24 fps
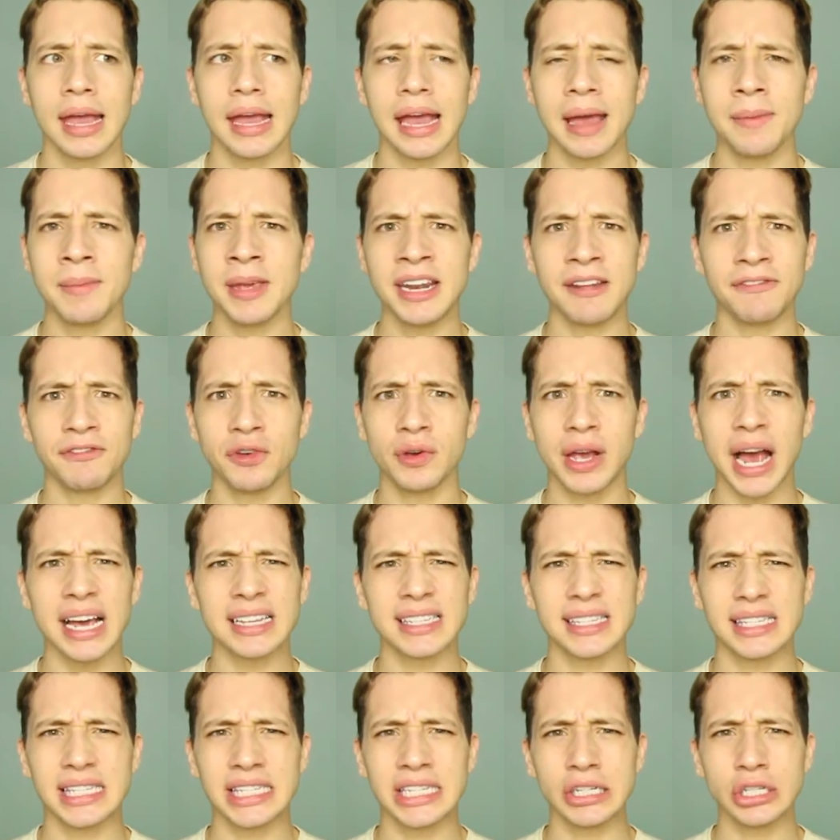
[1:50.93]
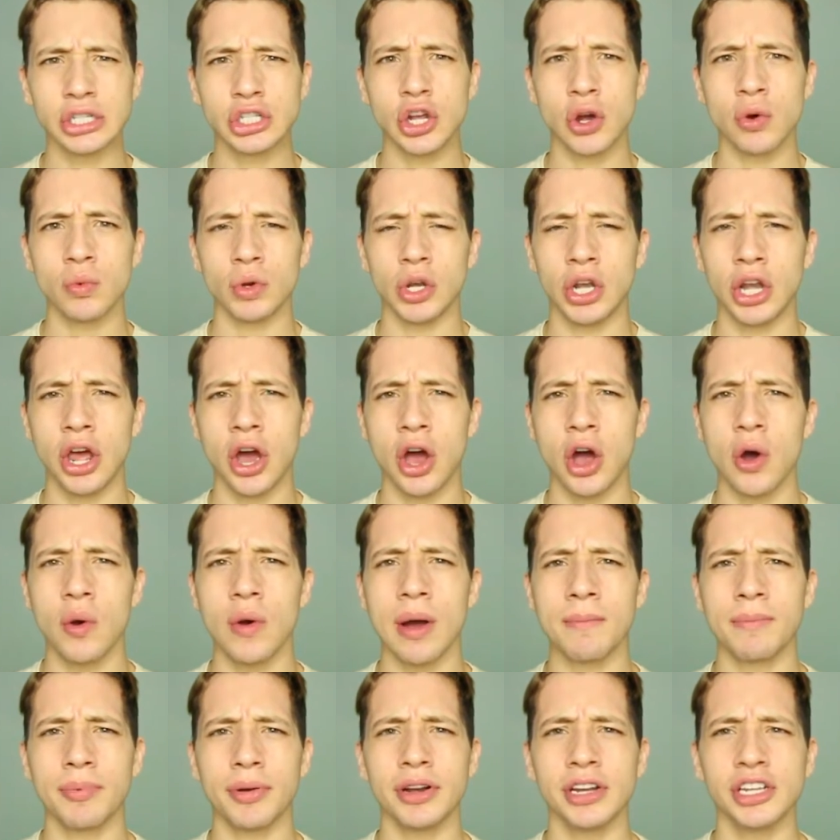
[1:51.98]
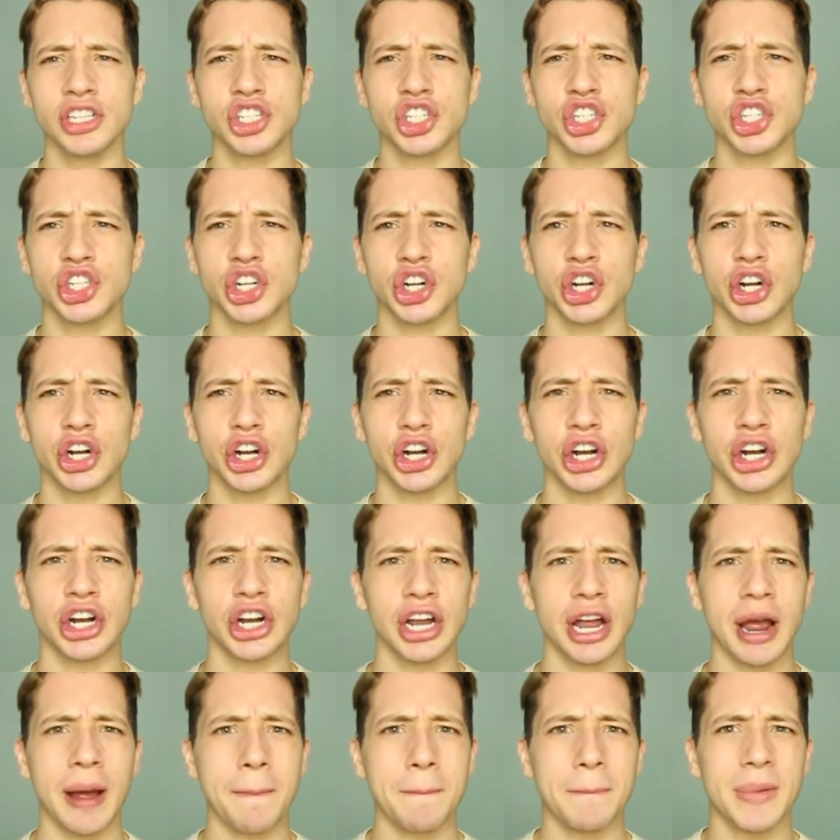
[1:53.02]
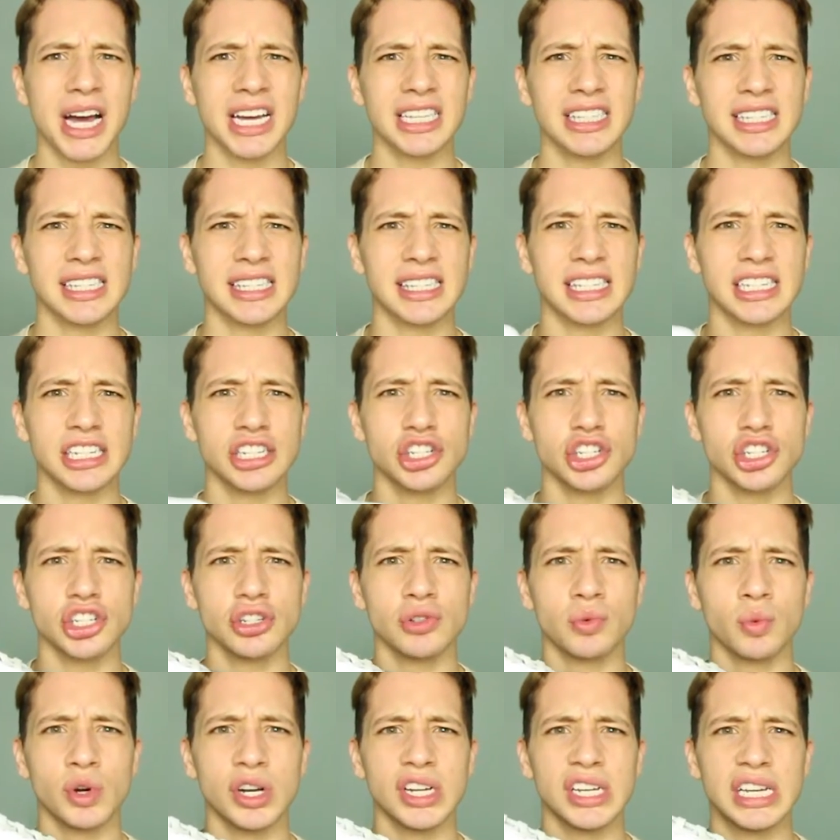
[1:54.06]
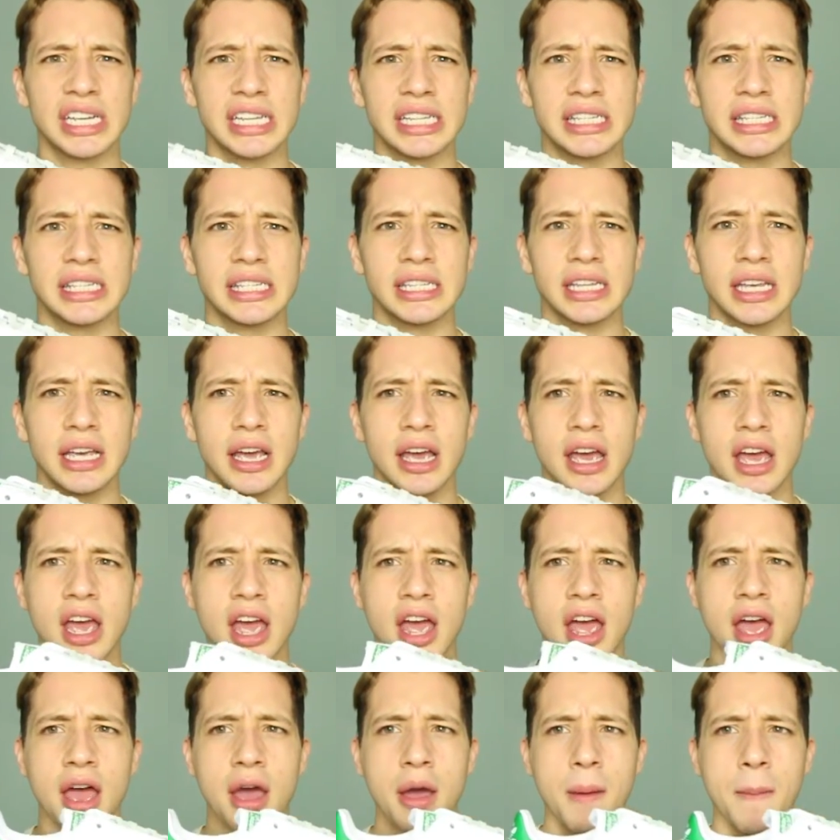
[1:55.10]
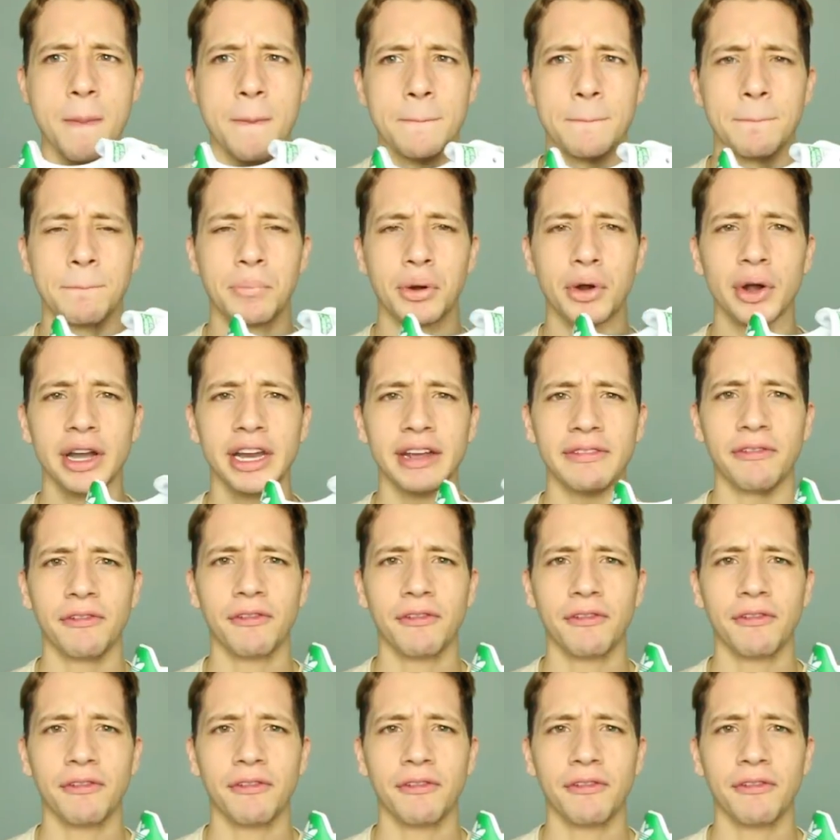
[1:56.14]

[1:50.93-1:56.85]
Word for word: I mean, if you guys still don't know, I'm pretty sure my decision was pretty